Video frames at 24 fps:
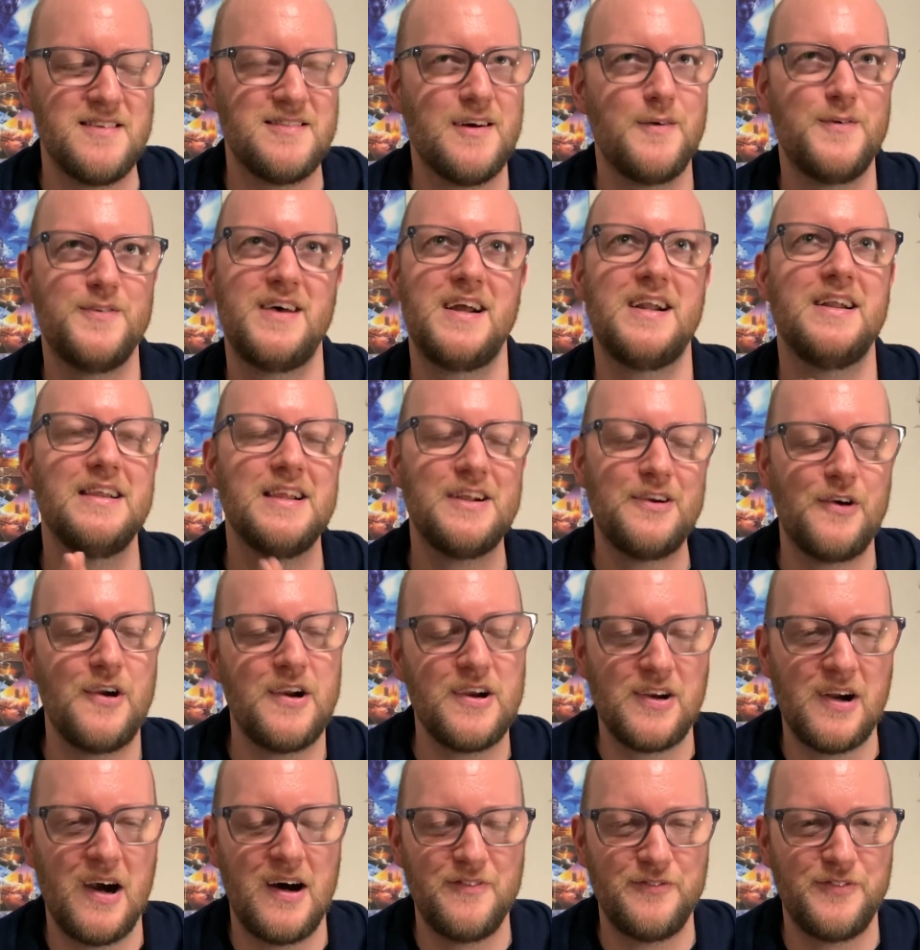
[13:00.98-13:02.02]
I was at a literary
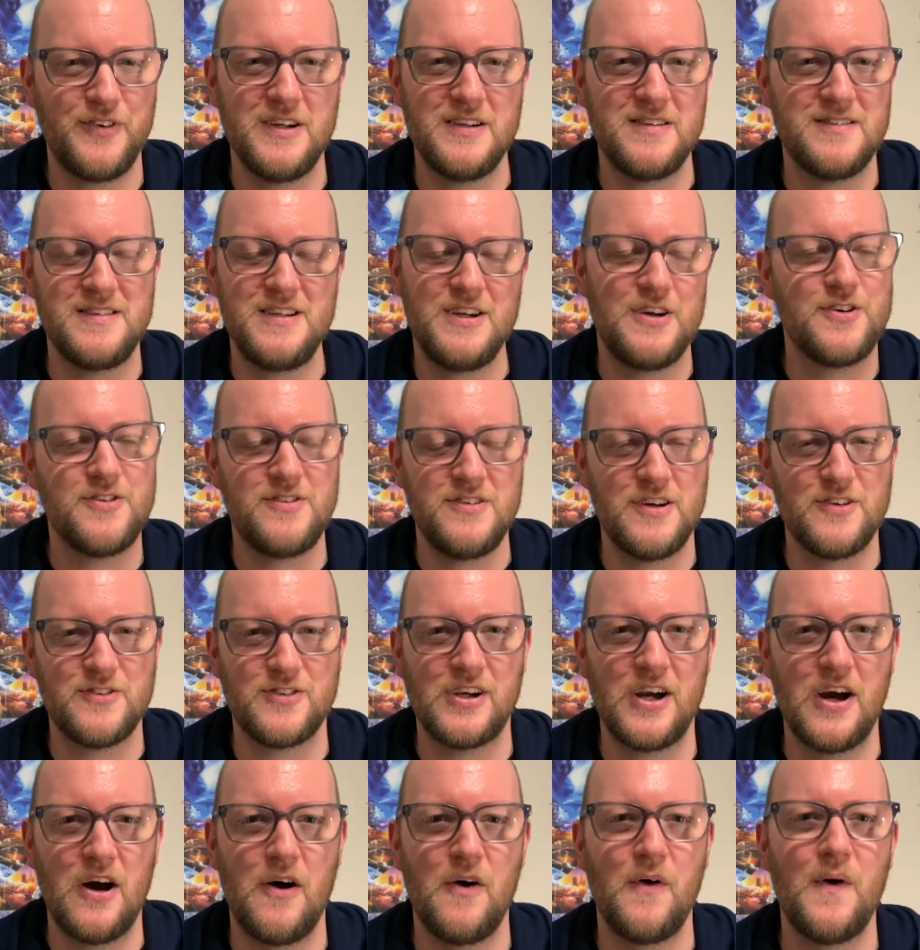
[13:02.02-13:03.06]
conference years and years
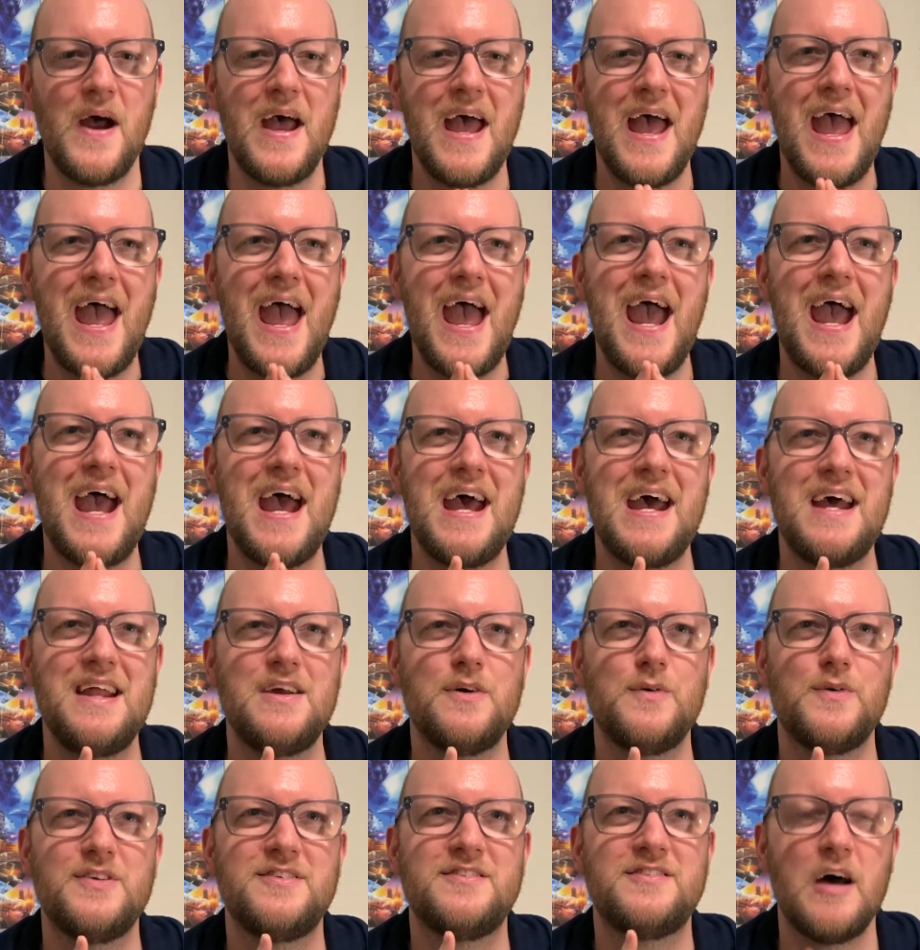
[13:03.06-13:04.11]
ago, and it
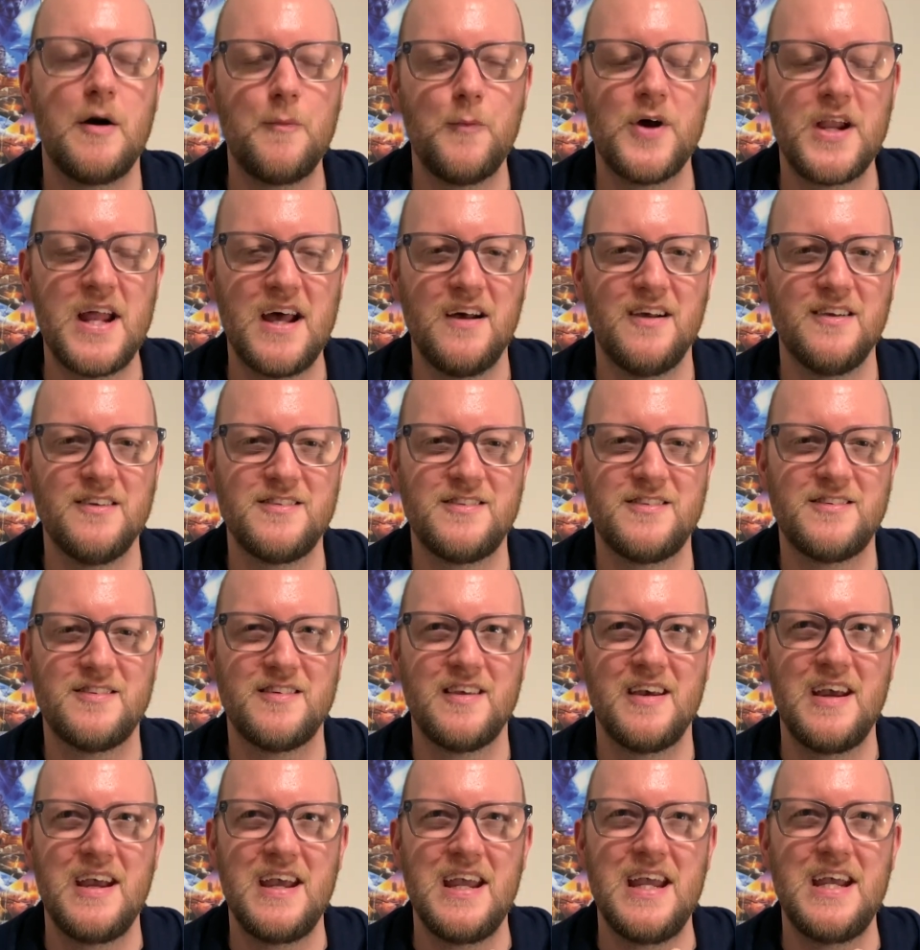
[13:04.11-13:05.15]
was someone else
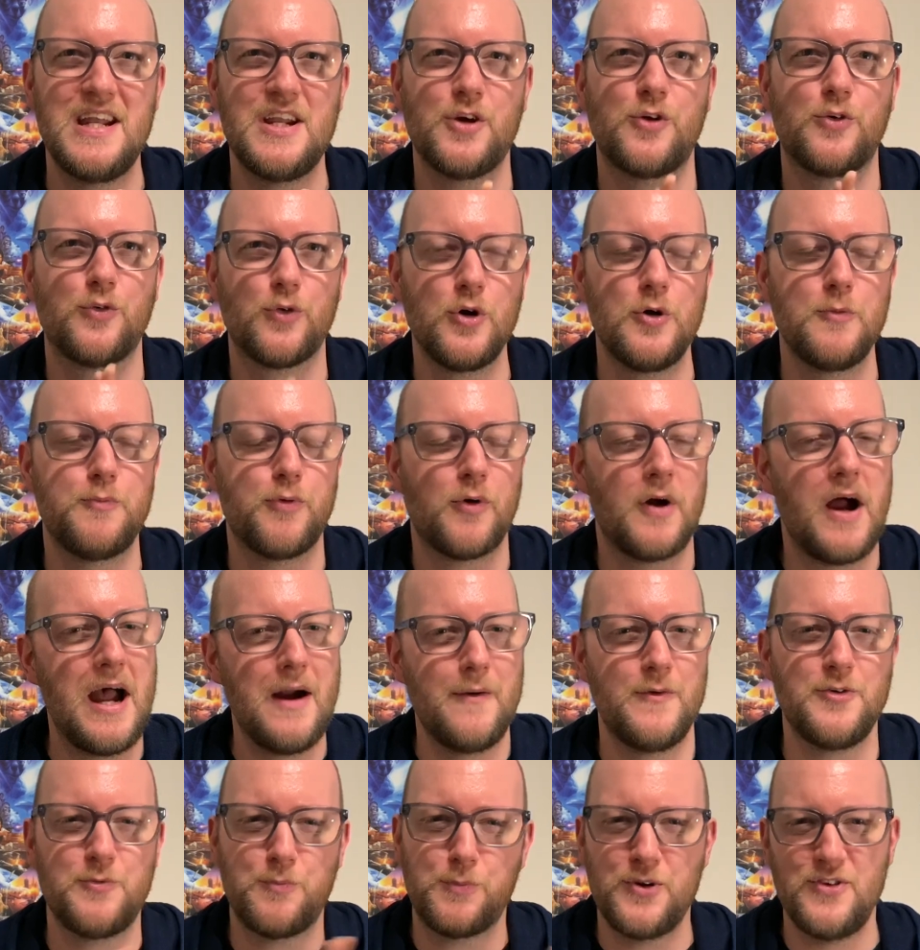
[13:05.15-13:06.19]
in a group where I
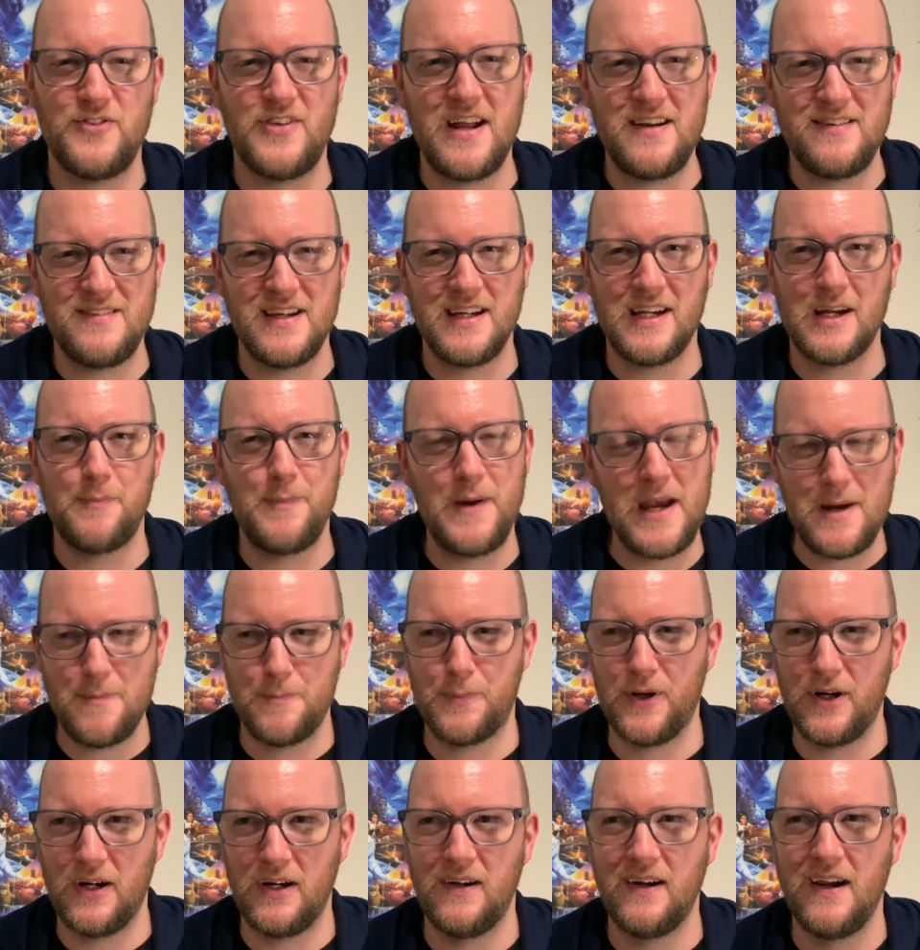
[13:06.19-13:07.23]
was presenting a
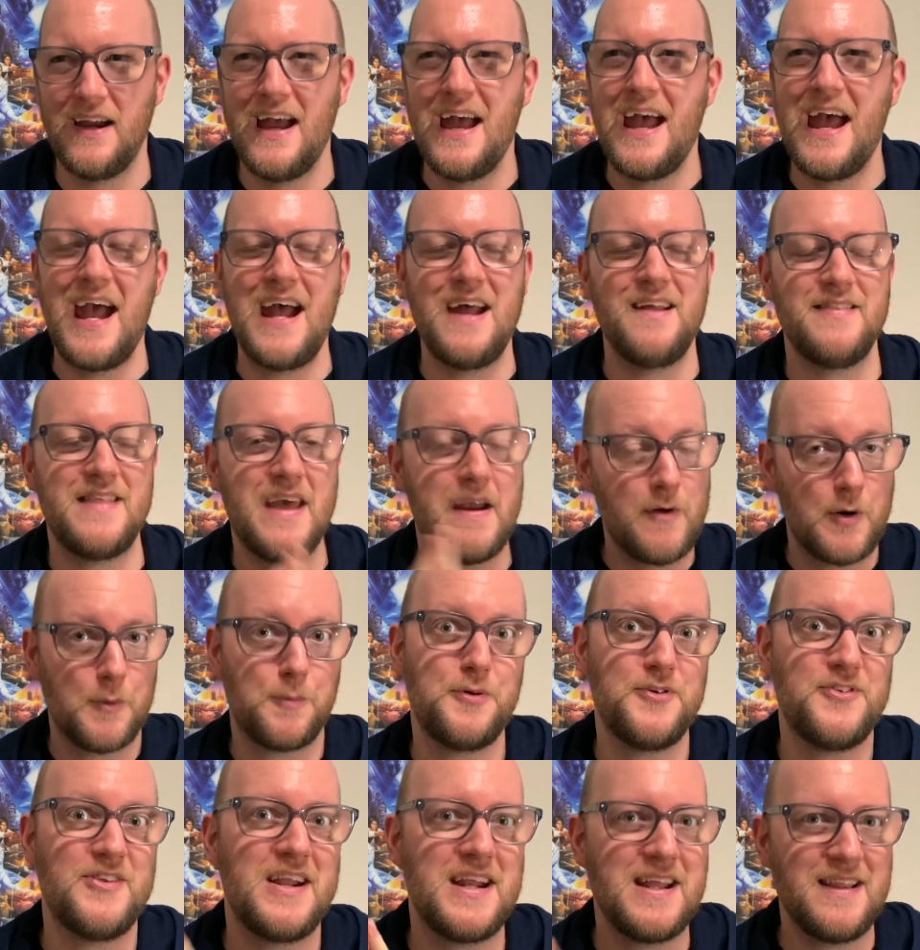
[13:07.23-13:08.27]
paper, and they were
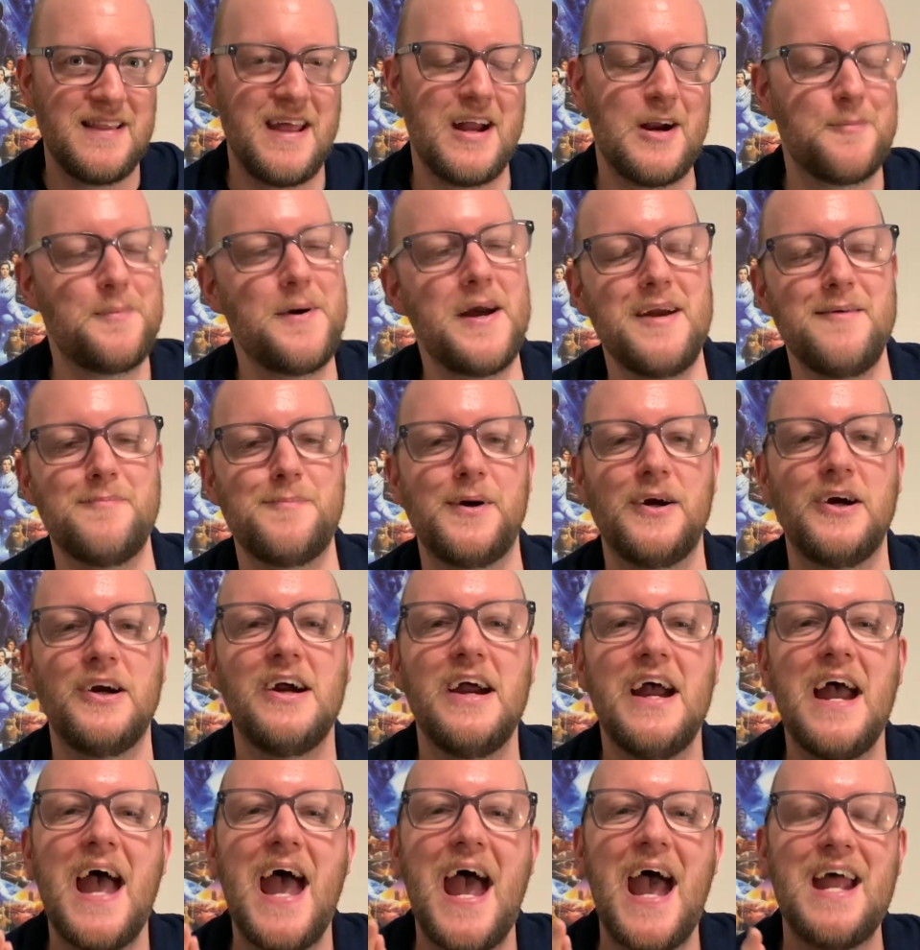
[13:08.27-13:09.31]
presenting their paper,
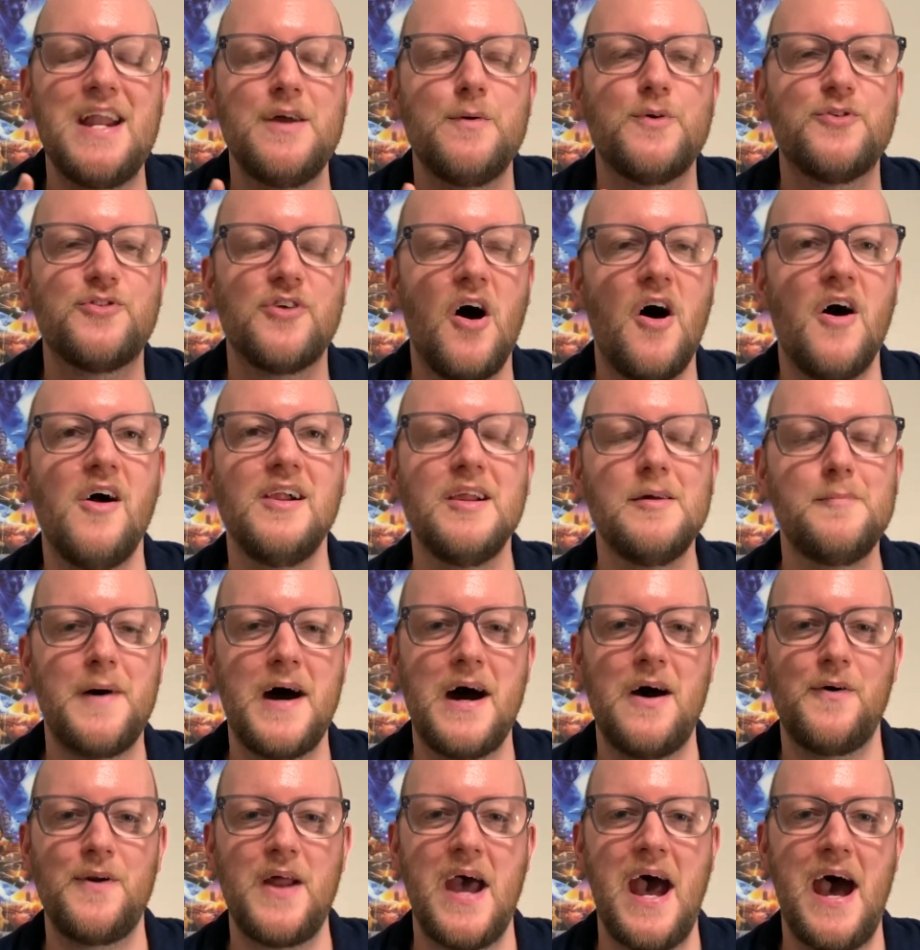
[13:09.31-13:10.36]
and it was all
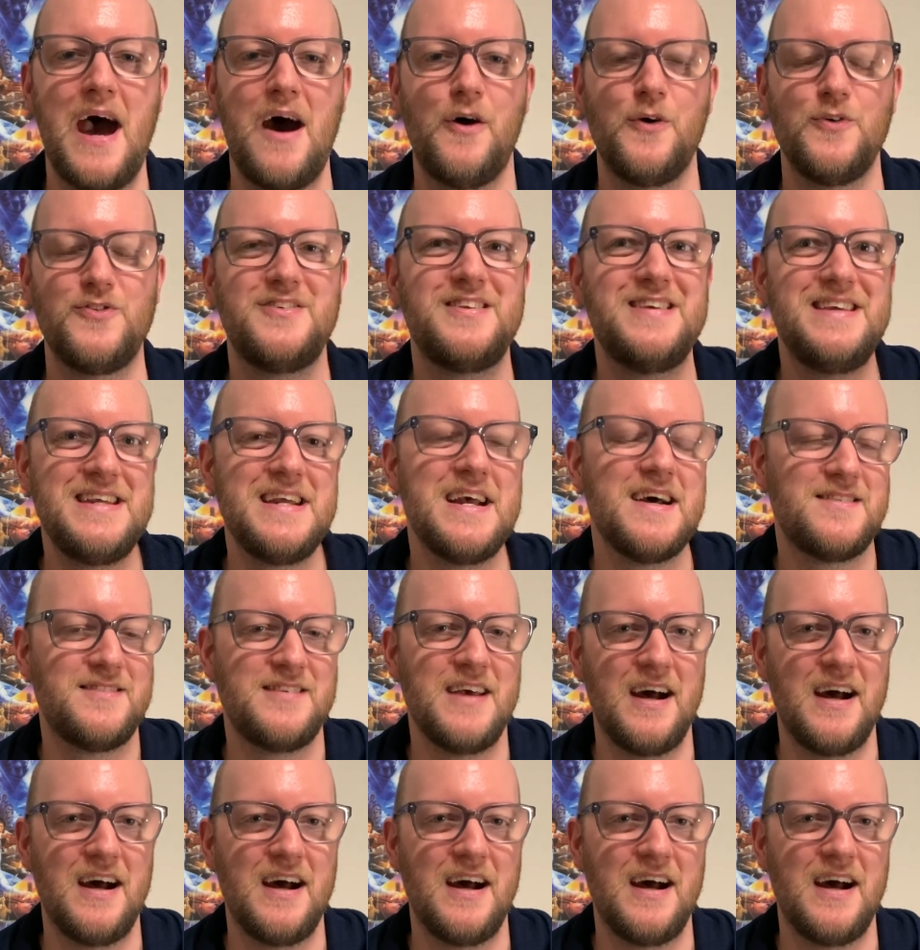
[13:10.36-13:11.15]
about how T.S.